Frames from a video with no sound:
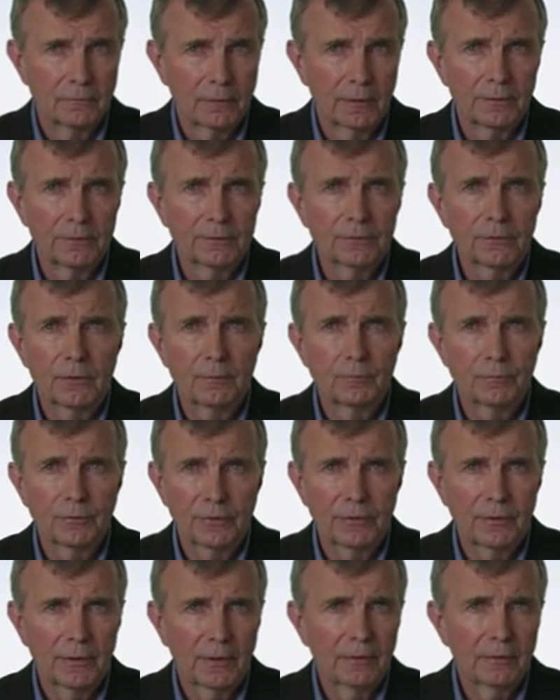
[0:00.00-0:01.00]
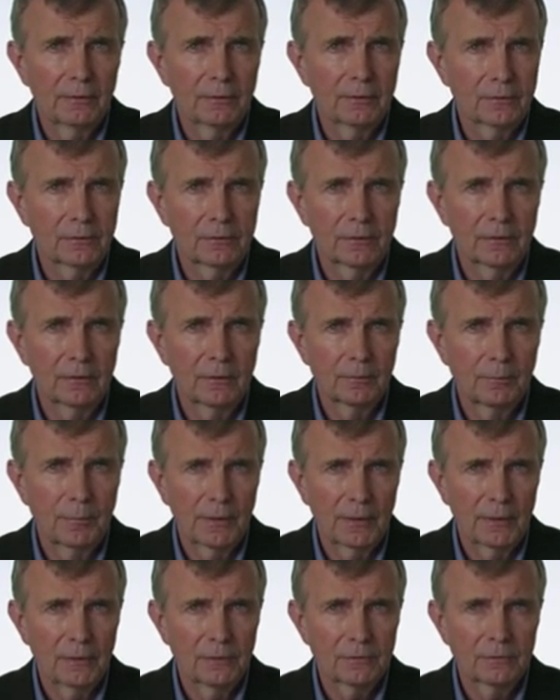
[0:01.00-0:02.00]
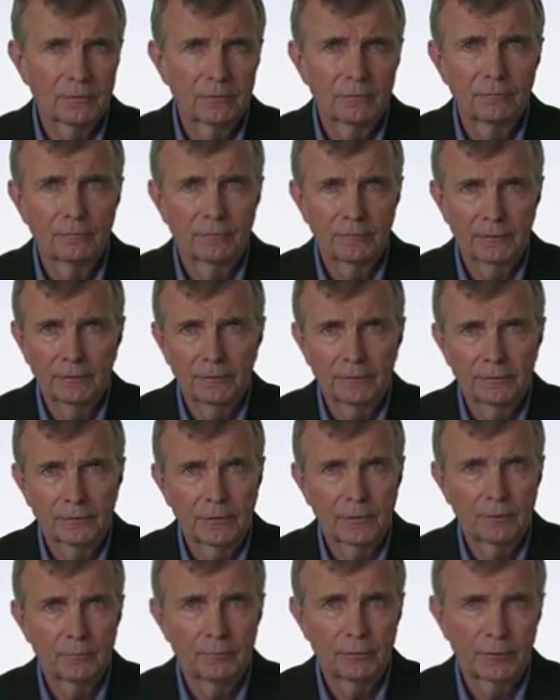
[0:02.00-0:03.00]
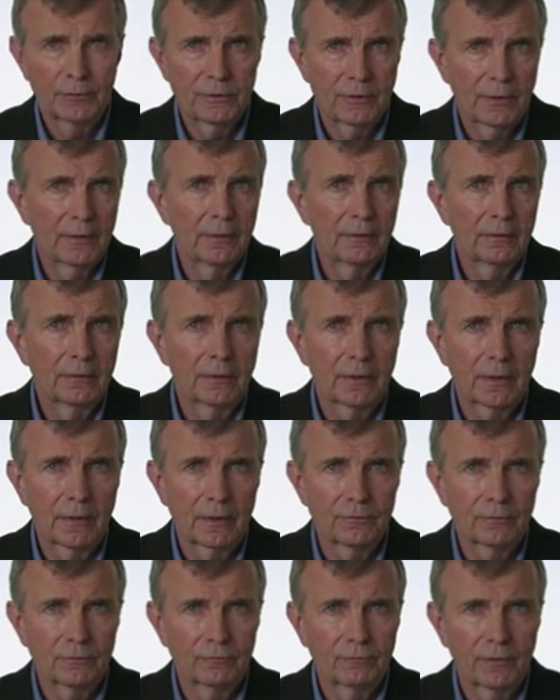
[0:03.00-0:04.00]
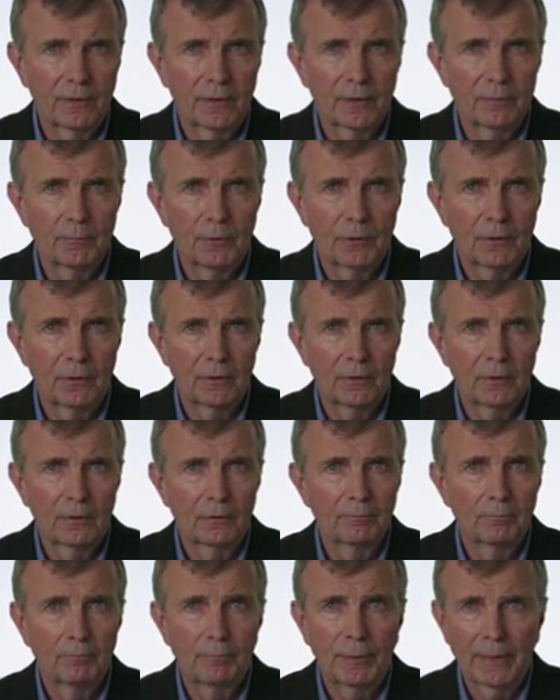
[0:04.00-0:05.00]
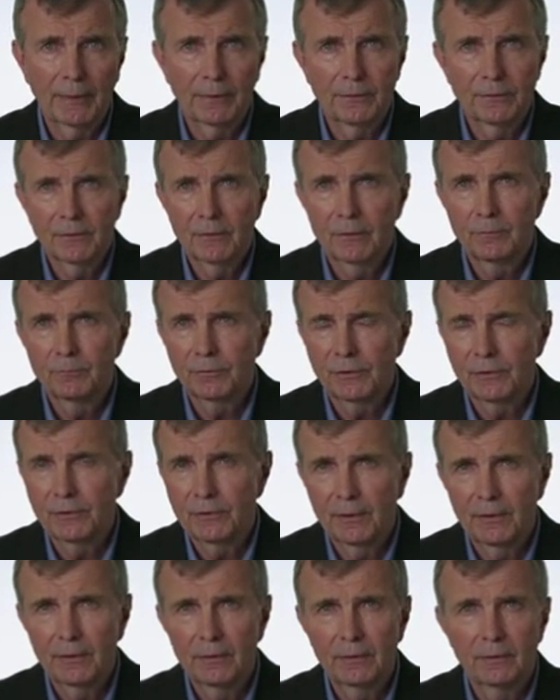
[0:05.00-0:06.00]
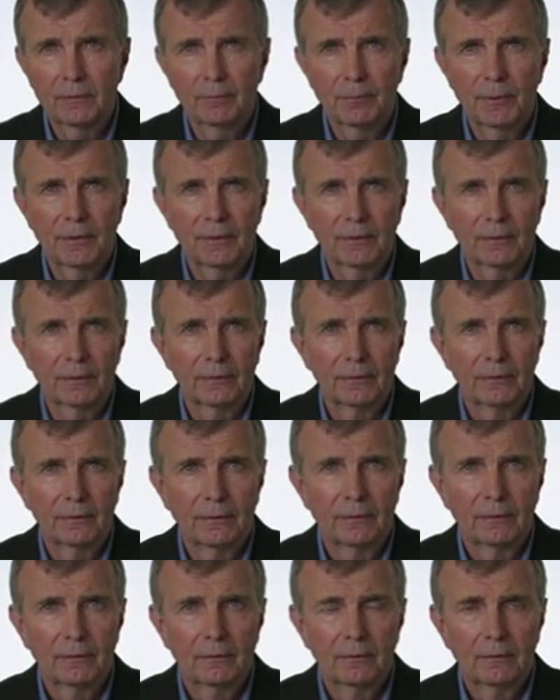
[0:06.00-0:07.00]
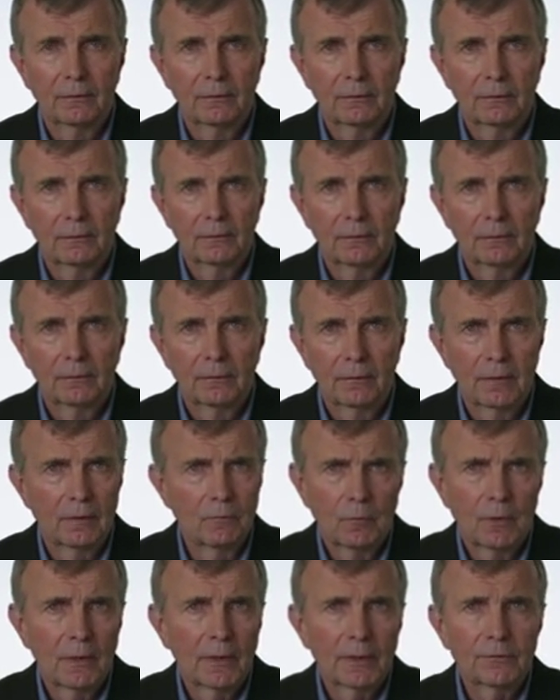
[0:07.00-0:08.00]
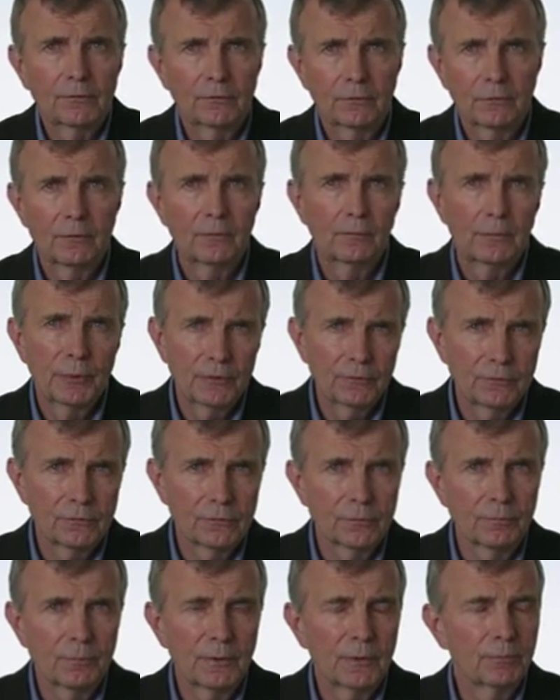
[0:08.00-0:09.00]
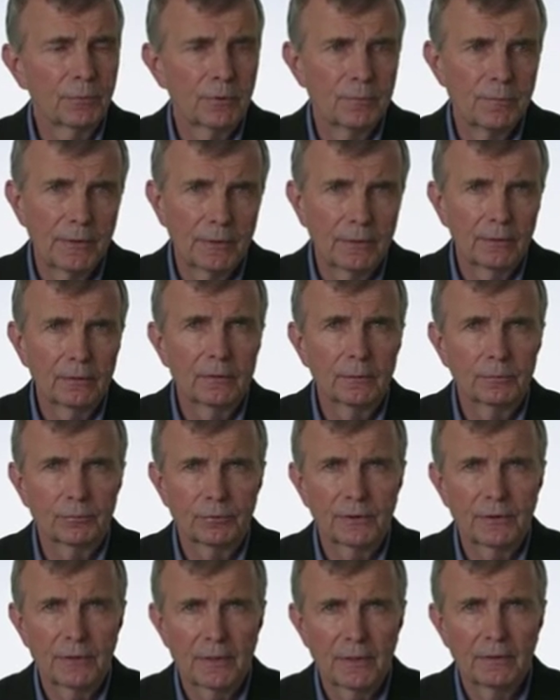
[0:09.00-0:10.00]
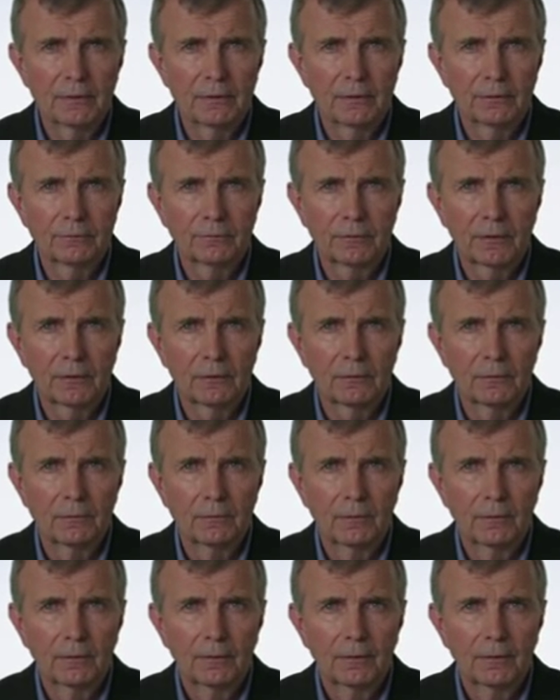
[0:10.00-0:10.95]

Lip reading: Runners can pretend to steal a base, fielders can pretend to catch a fly ball, batters can pretend to bunt. Then why shouldn't pitchers be permitted to pretend to throw?